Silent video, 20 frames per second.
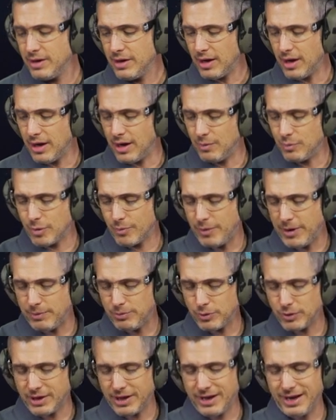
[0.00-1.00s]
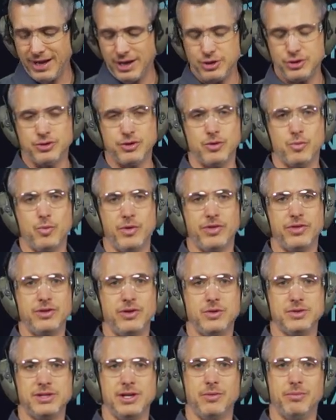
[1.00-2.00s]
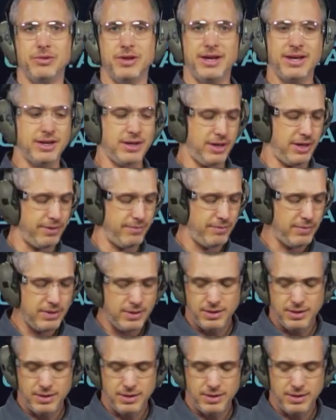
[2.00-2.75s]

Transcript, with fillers: where people get injured with using a blank gun.